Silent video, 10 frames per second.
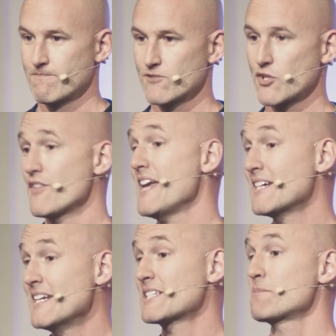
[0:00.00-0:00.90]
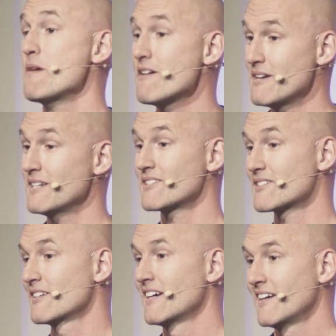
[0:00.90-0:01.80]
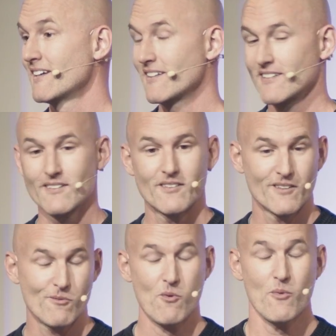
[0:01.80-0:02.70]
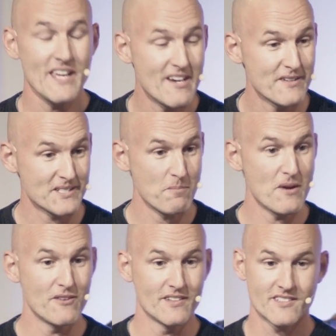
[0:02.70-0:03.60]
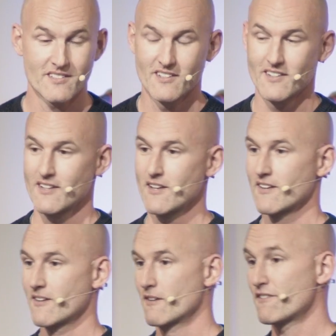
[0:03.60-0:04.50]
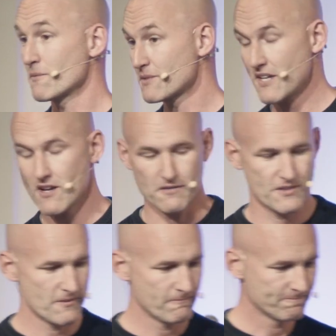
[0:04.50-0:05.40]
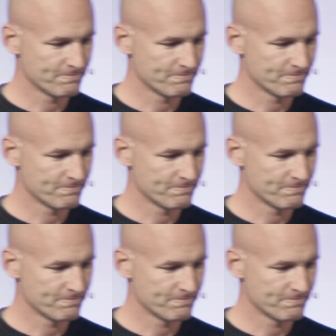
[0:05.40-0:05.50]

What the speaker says: so they can experience what we have experienced for themselves.